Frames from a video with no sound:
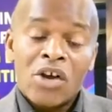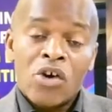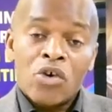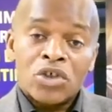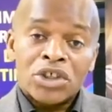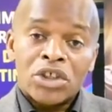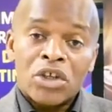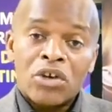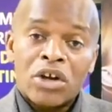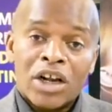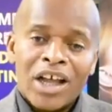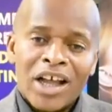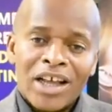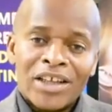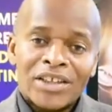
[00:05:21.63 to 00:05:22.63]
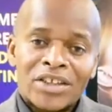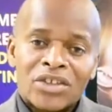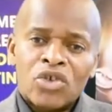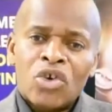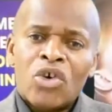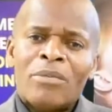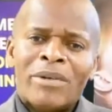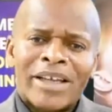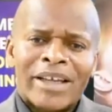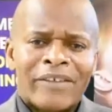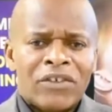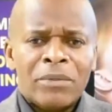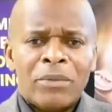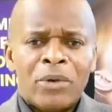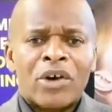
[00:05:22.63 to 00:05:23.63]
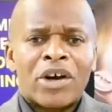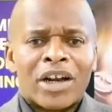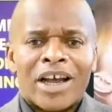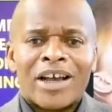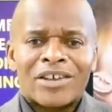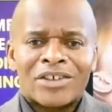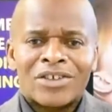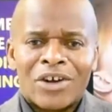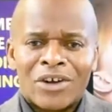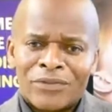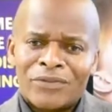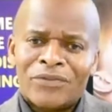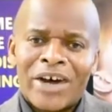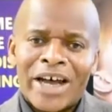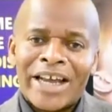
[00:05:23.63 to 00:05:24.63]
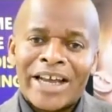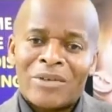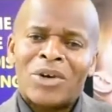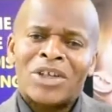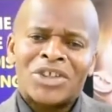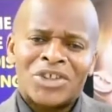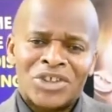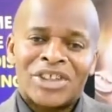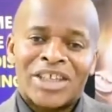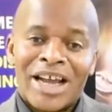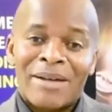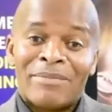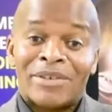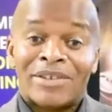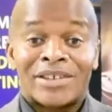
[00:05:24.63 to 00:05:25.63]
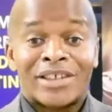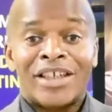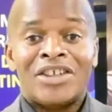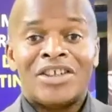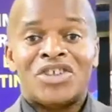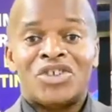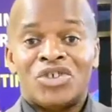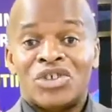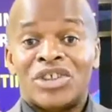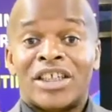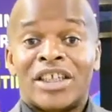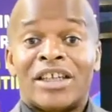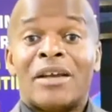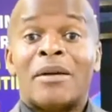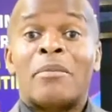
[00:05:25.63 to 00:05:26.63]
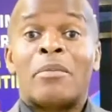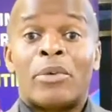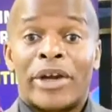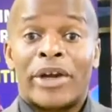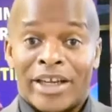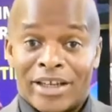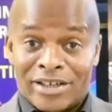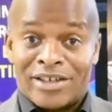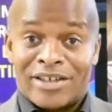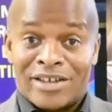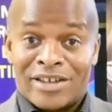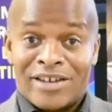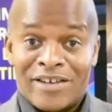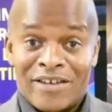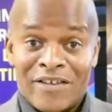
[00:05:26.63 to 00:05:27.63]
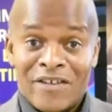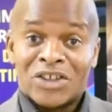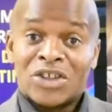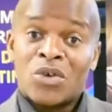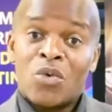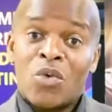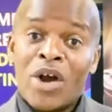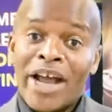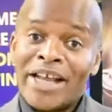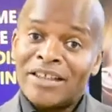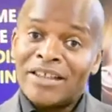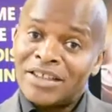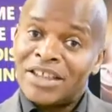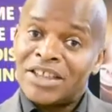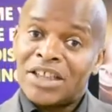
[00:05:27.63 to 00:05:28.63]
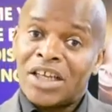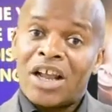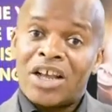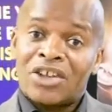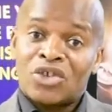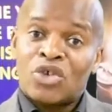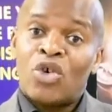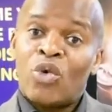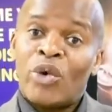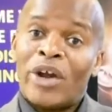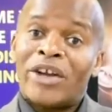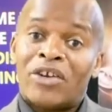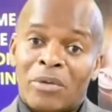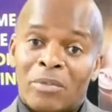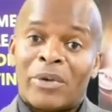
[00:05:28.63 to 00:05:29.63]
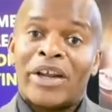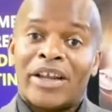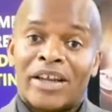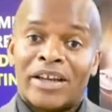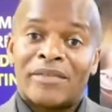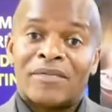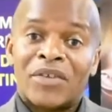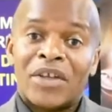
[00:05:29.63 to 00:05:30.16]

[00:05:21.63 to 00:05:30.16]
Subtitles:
Also glass, normally if you put glass on fire, what usually happens? It usually breaks. So why is this glass cookware not breaking?